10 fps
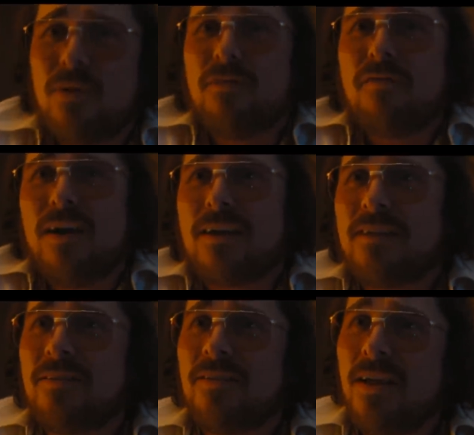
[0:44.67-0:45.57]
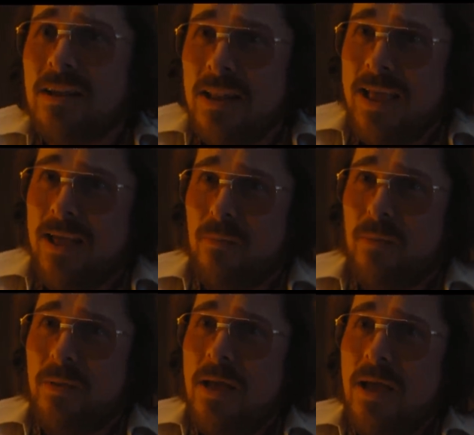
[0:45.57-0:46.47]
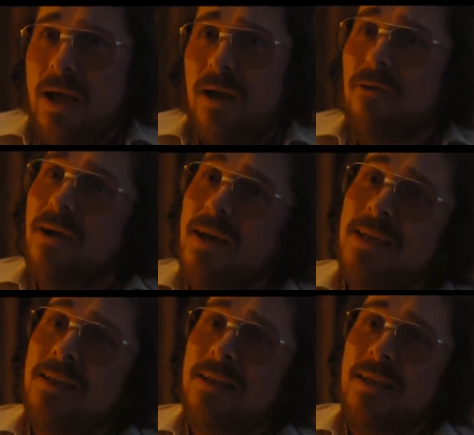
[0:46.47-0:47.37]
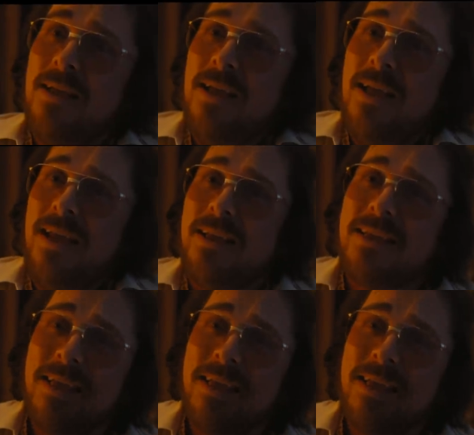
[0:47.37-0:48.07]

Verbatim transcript: with a fucking sun lamp. All right? And I